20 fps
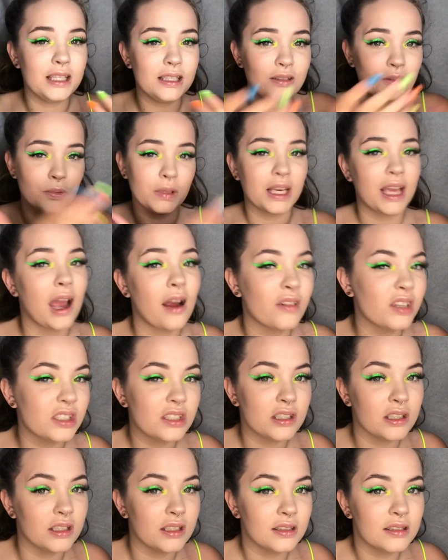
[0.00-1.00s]
doing
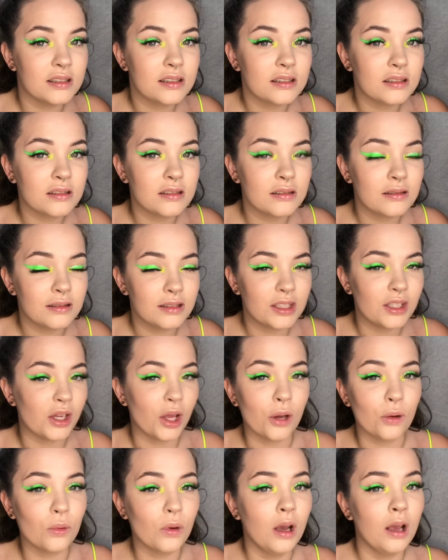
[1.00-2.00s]
characters, you
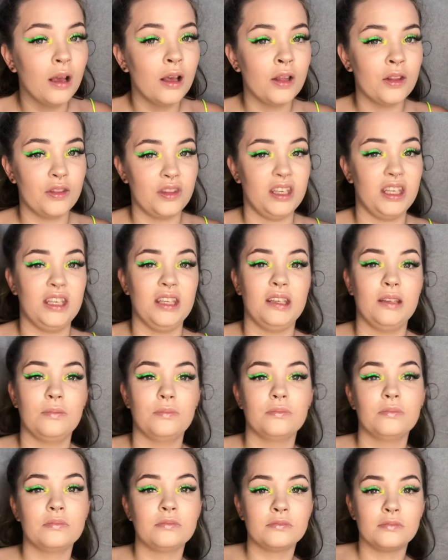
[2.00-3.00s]
know, the
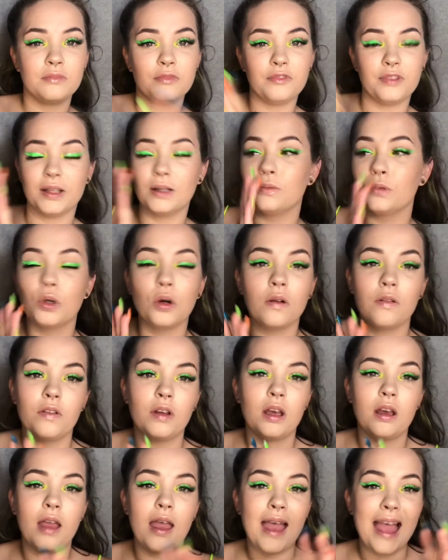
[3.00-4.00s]
film
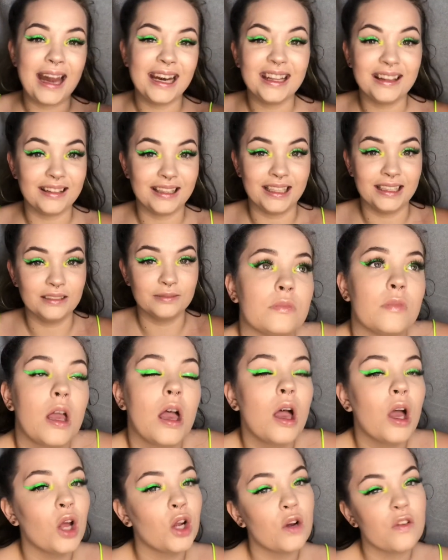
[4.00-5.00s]
cover, anything.
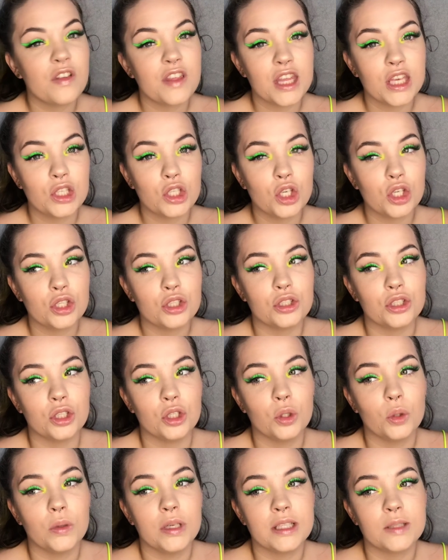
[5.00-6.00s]
Another thing you could
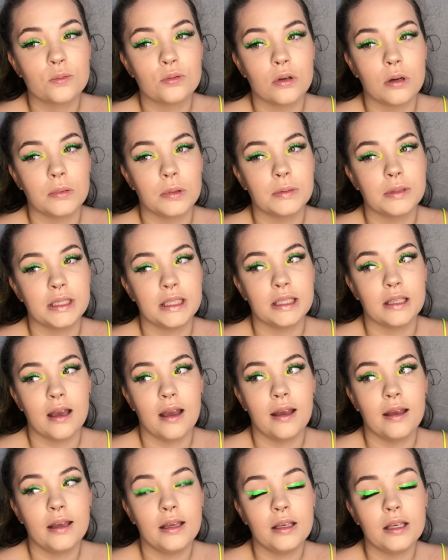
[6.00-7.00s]
do is probably
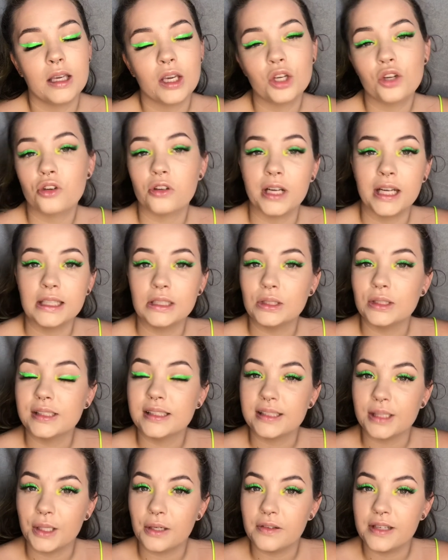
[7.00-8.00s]
like create a little
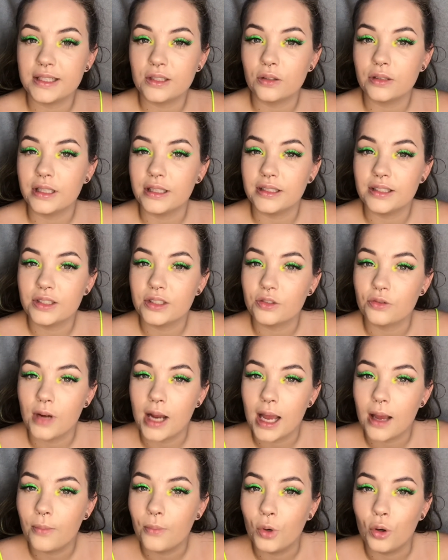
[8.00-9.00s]
series on
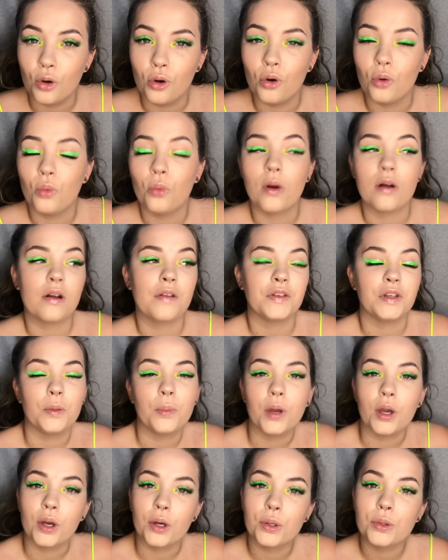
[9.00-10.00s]
Instagram or wherever you
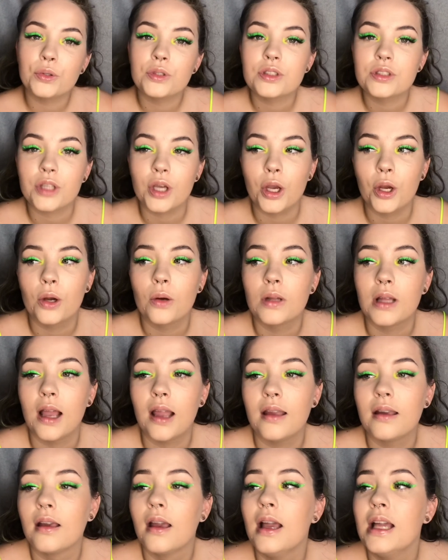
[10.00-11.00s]
post. So like
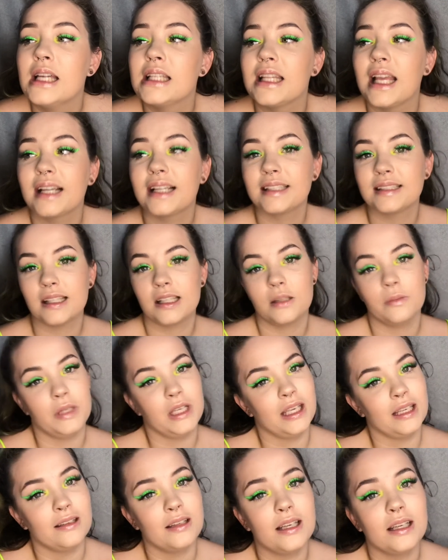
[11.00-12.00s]
I said at the
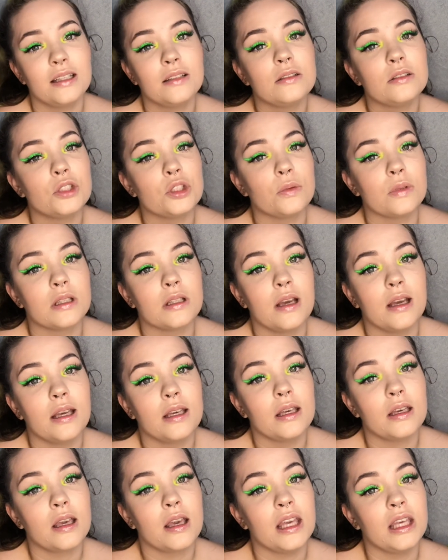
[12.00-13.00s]
beginning, doing like
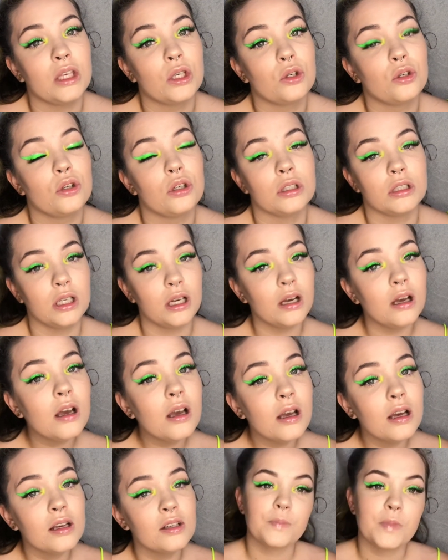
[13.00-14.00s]
a colour,
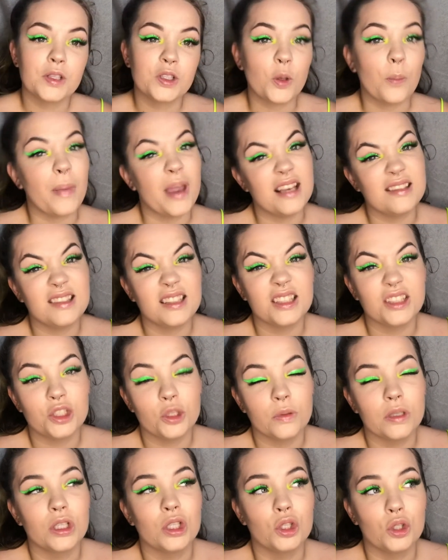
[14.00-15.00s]
so basically
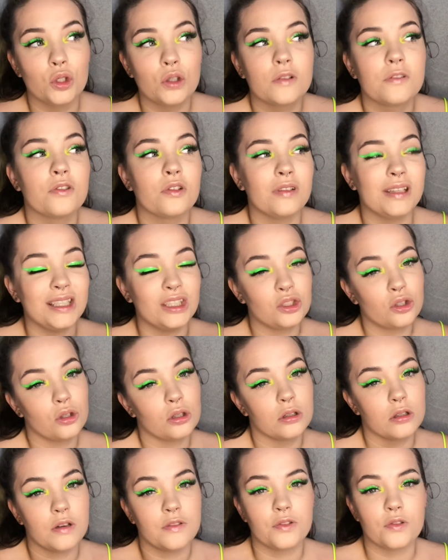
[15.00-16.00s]
doing a look for each colour
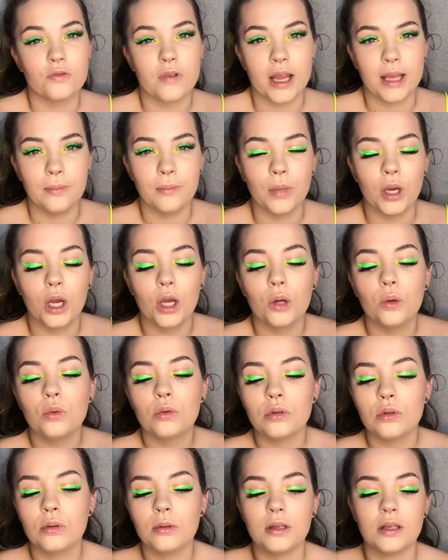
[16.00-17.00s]
of the rainbow,
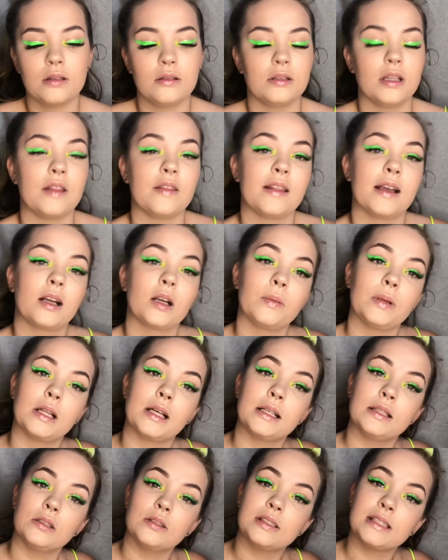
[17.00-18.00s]
and then that could be like a
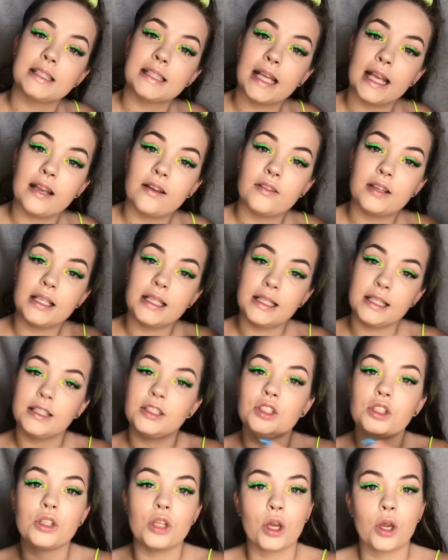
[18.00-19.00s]
little series,
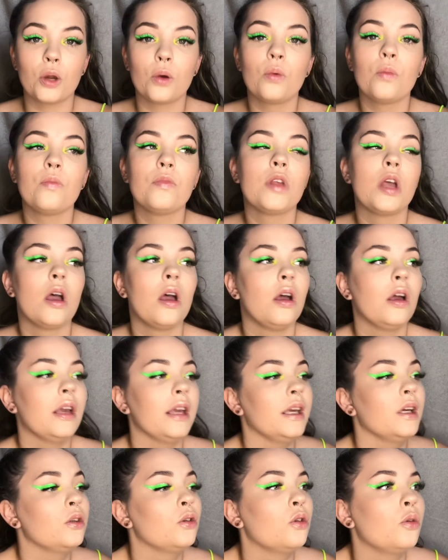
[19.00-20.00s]
you know.
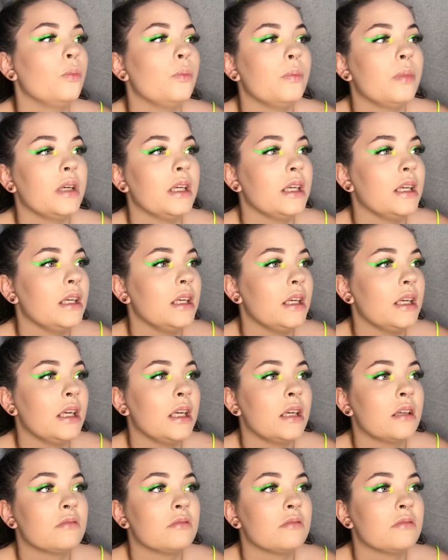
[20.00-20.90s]
It could be